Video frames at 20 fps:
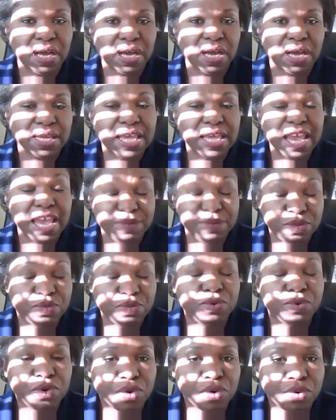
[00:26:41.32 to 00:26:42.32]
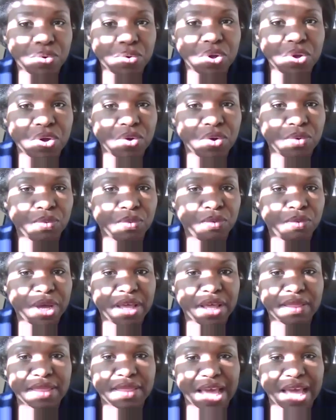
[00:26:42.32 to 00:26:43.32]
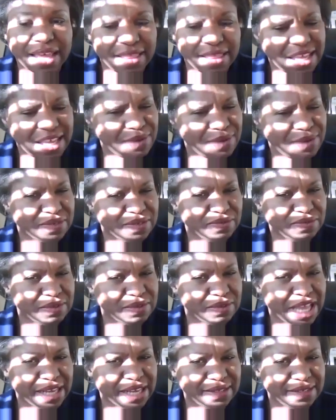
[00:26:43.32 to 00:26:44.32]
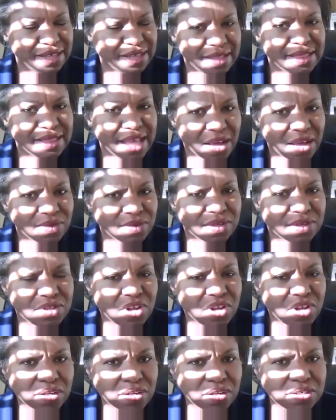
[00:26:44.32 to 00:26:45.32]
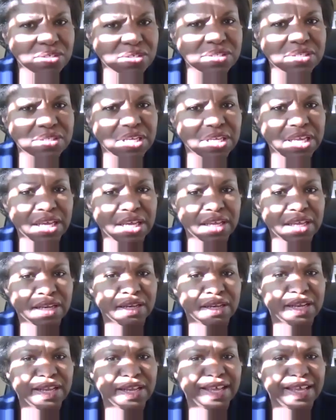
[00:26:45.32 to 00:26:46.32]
came through with, I think it was like $10,000 in